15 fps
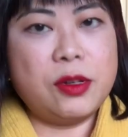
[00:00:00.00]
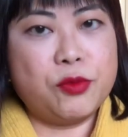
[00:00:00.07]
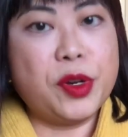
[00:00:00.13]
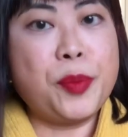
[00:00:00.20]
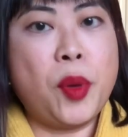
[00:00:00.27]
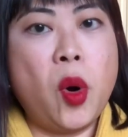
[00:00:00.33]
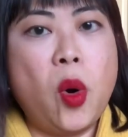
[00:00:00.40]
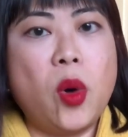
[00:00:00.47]

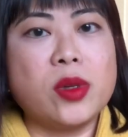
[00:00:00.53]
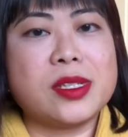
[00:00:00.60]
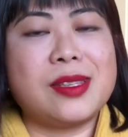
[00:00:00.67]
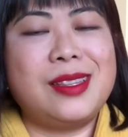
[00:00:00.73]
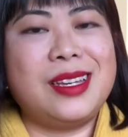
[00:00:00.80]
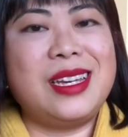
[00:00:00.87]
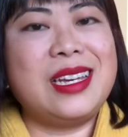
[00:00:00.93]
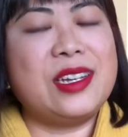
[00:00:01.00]
report
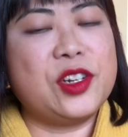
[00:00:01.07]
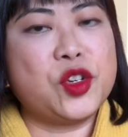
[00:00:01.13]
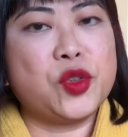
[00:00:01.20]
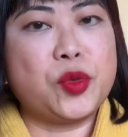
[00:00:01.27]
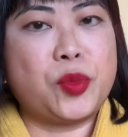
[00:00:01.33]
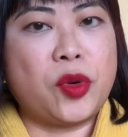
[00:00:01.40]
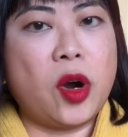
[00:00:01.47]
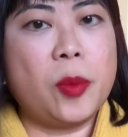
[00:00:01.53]
the
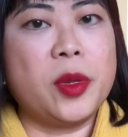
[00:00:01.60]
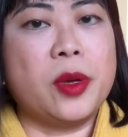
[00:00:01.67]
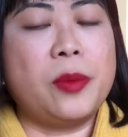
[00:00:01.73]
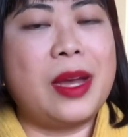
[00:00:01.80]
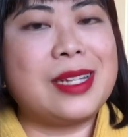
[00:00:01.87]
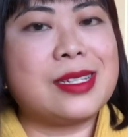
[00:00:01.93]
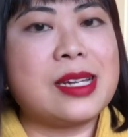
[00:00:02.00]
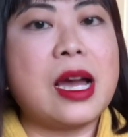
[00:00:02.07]
initial problem,
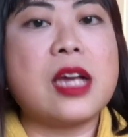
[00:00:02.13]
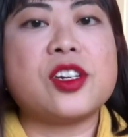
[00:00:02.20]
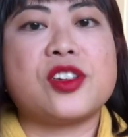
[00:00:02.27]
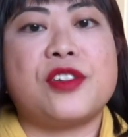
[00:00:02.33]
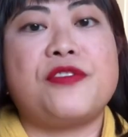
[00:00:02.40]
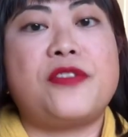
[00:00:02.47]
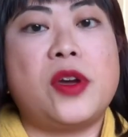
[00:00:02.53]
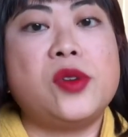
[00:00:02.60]
attach
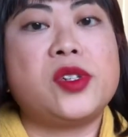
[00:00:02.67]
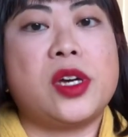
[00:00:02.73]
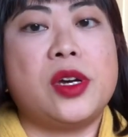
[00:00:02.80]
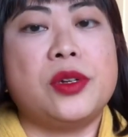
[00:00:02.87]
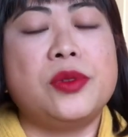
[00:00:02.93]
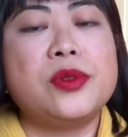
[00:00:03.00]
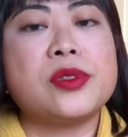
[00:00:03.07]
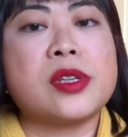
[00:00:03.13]
the
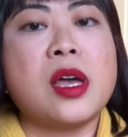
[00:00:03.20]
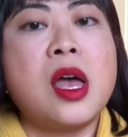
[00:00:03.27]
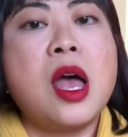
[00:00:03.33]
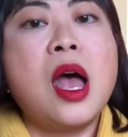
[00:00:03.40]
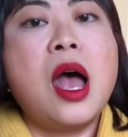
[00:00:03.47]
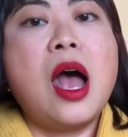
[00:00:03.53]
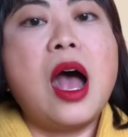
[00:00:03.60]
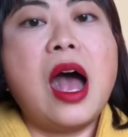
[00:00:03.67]
photos,
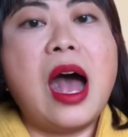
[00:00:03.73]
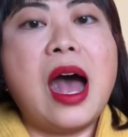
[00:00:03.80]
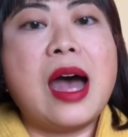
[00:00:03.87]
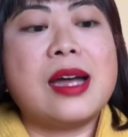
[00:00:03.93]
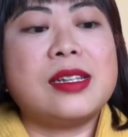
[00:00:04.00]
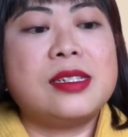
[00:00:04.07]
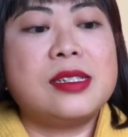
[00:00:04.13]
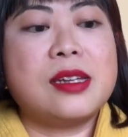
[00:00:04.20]

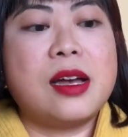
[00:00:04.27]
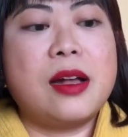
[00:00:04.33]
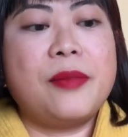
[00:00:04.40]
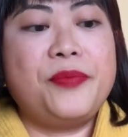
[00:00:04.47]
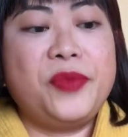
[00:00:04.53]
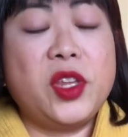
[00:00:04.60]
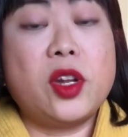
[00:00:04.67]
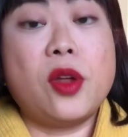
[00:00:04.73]
and
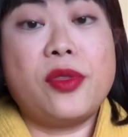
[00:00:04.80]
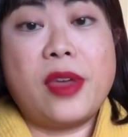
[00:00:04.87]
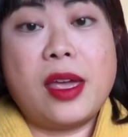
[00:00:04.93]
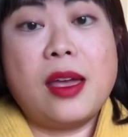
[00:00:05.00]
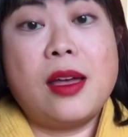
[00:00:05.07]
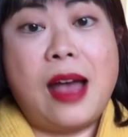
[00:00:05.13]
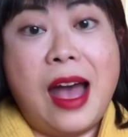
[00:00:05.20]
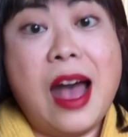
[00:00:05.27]
you know,
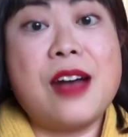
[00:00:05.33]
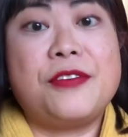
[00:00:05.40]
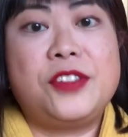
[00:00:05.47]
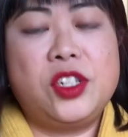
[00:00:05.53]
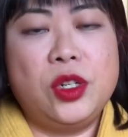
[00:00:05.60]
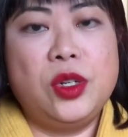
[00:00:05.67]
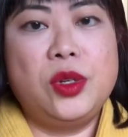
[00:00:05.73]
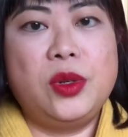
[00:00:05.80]
they have
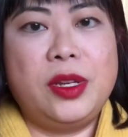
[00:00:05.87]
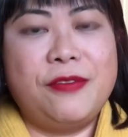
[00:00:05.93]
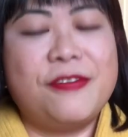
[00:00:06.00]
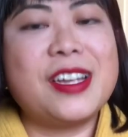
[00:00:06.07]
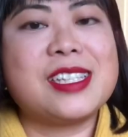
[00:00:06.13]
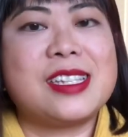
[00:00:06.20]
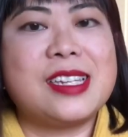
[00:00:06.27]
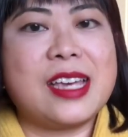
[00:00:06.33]
to
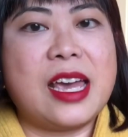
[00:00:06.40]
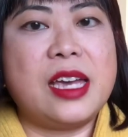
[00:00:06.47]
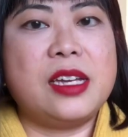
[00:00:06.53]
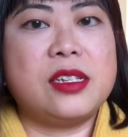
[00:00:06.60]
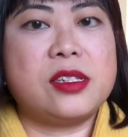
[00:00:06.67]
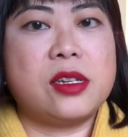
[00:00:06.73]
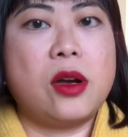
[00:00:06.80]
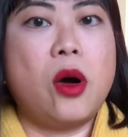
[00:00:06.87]

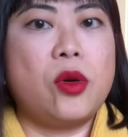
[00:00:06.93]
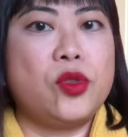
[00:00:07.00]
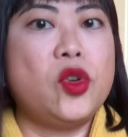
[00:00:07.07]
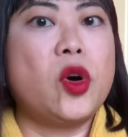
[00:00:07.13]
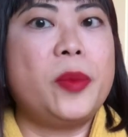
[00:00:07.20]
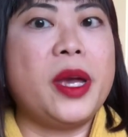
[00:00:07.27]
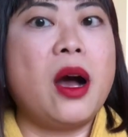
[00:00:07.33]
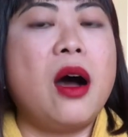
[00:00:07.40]
investigate on
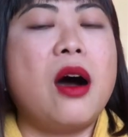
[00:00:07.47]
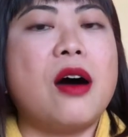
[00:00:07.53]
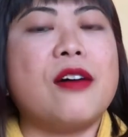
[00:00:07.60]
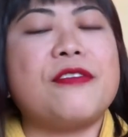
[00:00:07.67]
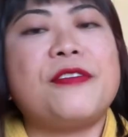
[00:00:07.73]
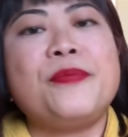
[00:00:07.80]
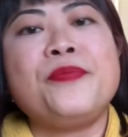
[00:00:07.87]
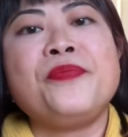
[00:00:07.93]
your
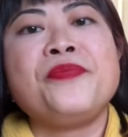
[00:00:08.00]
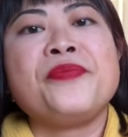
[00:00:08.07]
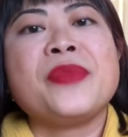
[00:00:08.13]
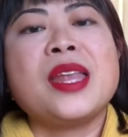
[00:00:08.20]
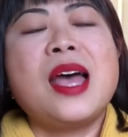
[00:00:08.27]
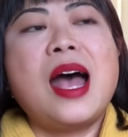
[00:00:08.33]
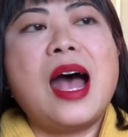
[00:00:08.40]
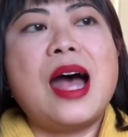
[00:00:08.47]
behalf.
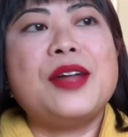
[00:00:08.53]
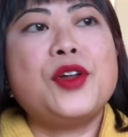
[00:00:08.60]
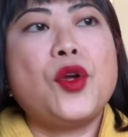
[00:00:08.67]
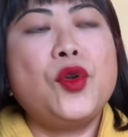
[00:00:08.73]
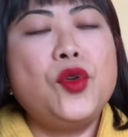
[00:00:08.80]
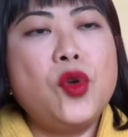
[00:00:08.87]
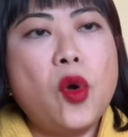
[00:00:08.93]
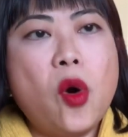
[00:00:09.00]
And
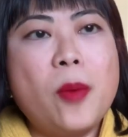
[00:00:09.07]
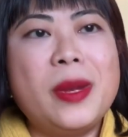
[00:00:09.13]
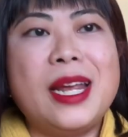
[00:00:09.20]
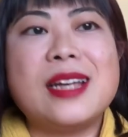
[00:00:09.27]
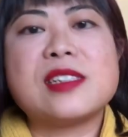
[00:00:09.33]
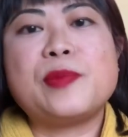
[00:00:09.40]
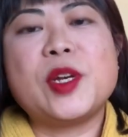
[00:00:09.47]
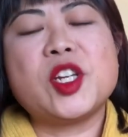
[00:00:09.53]

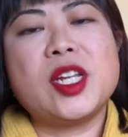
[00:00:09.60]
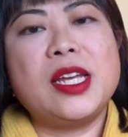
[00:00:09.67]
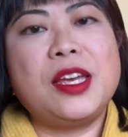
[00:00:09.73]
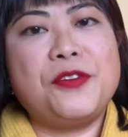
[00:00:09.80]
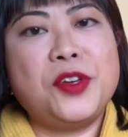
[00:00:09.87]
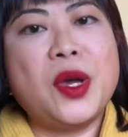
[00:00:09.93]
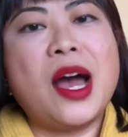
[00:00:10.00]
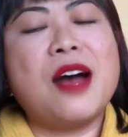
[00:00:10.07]
normally, especially
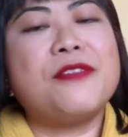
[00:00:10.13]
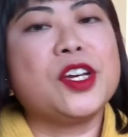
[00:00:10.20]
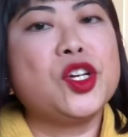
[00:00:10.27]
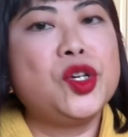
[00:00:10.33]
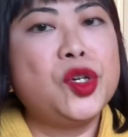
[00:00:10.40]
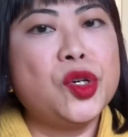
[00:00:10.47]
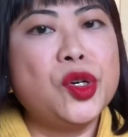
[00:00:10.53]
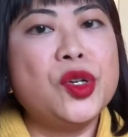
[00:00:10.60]
if you have a
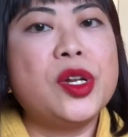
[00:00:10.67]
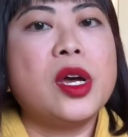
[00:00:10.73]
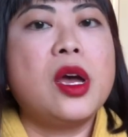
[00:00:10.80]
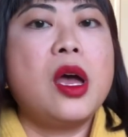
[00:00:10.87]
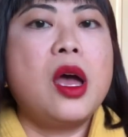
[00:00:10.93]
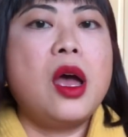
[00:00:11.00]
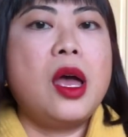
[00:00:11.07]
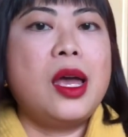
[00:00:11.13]
good
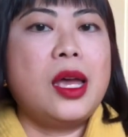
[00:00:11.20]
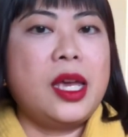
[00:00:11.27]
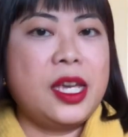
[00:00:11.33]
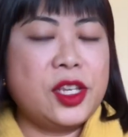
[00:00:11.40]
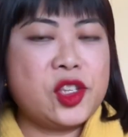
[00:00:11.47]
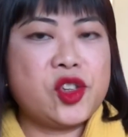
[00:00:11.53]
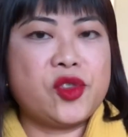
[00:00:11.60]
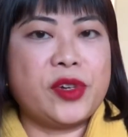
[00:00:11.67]

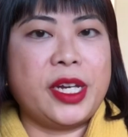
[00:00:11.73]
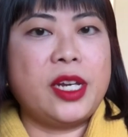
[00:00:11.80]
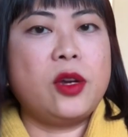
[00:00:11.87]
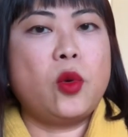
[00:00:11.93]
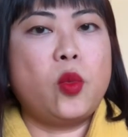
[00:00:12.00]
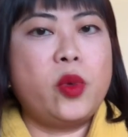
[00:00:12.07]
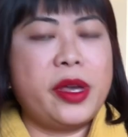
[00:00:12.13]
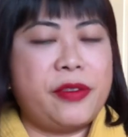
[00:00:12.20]
history
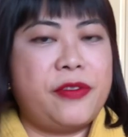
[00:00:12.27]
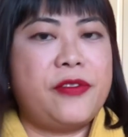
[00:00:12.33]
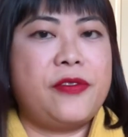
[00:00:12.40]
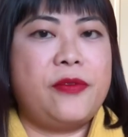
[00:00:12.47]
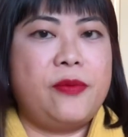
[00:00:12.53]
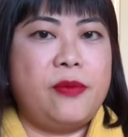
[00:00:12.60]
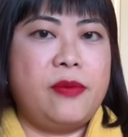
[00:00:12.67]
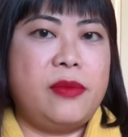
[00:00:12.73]

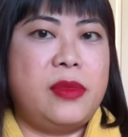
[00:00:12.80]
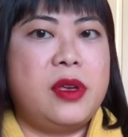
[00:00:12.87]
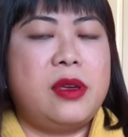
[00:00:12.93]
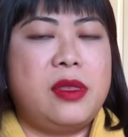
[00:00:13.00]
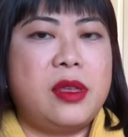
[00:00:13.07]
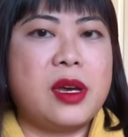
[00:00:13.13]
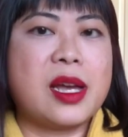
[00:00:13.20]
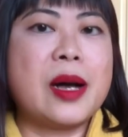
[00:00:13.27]
with
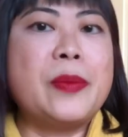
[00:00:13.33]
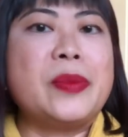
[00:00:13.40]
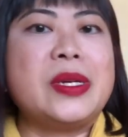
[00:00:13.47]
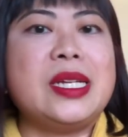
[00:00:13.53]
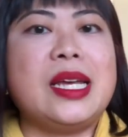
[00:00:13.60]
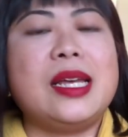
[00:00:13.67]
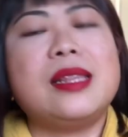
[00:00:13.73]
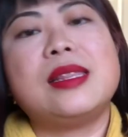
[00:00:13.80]
the
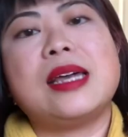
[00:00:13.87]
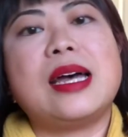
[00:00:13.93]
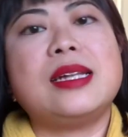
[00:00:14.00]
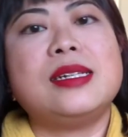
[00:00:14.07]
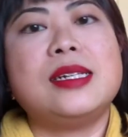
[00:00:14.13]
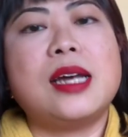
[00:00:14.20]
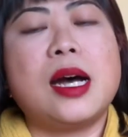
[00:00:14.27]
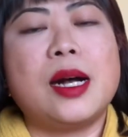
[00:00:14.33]
company,
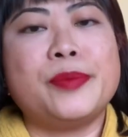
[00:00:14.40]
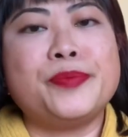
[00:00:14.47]
then